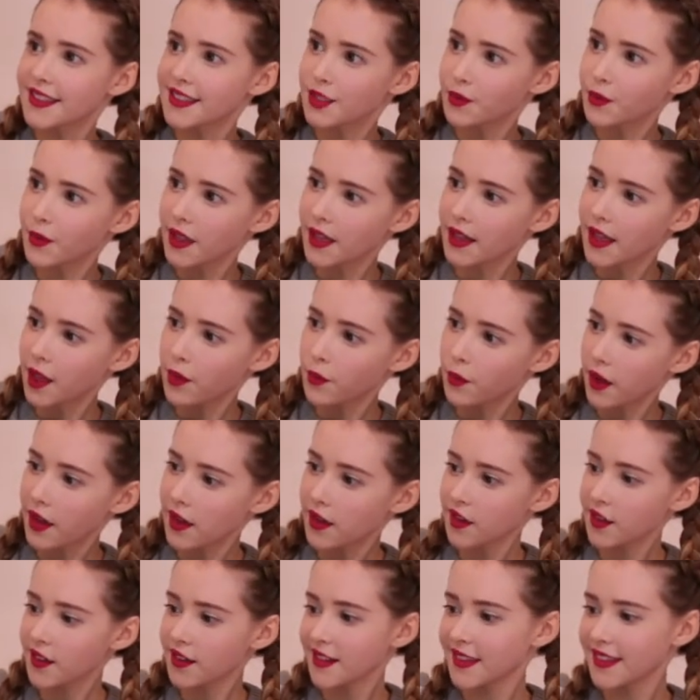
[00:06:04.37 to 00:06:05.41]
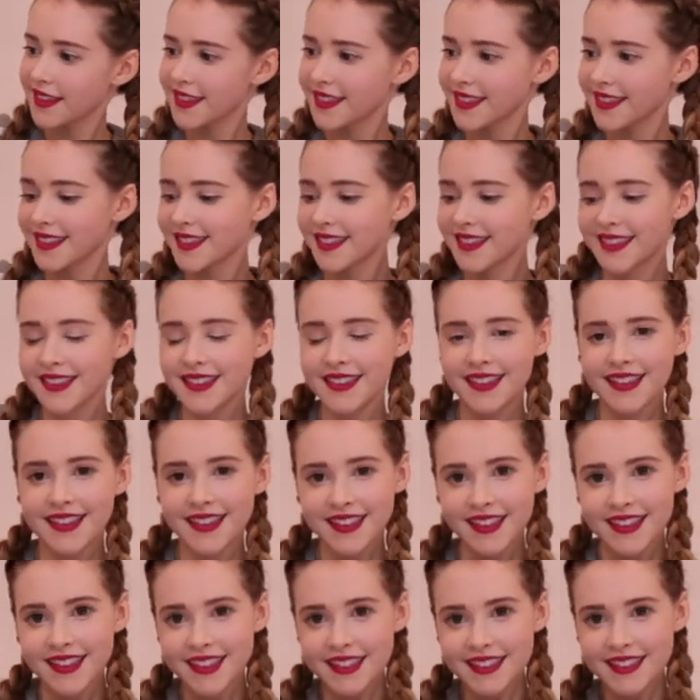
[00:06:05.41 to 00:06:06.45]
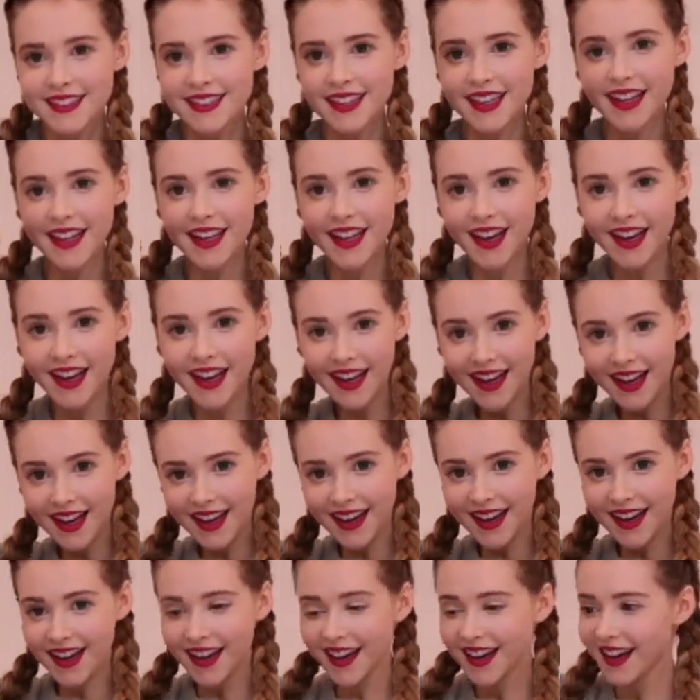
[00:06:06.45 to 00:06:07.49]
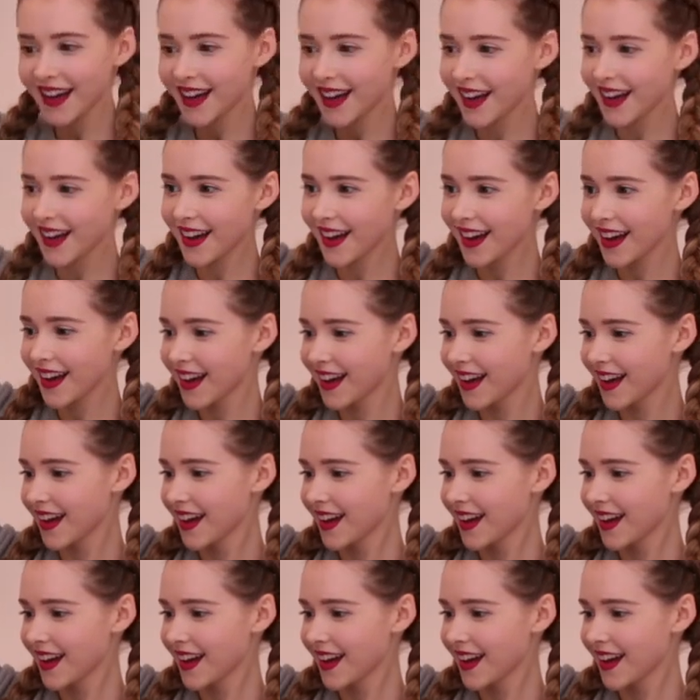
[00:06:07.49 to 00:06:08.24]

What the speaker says: I just made that better. Ta-da!